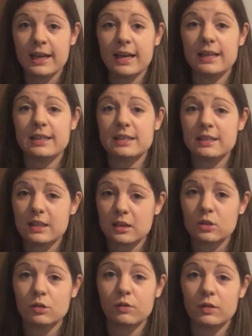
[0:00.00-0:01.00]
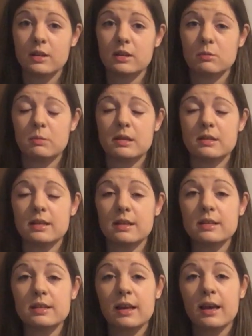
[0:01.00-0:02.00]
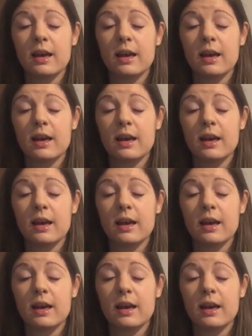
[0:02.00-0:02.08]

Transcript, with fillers: and it's essential for this species,